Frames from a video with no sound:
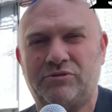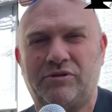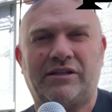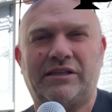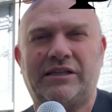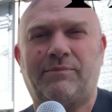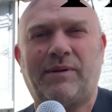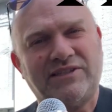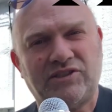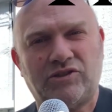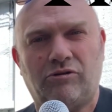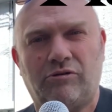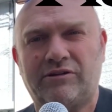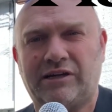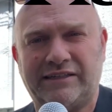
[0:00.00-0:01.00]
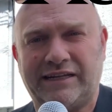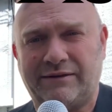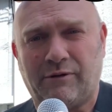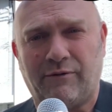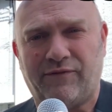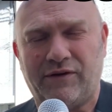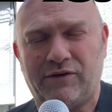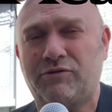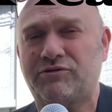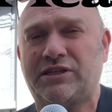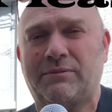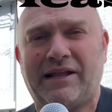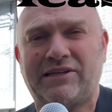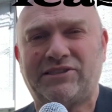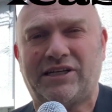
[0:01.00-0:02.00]
We look at the buzzsaw, get Dave Copperfield,
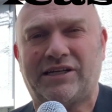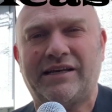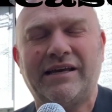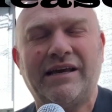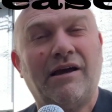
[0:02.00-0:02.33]
also magic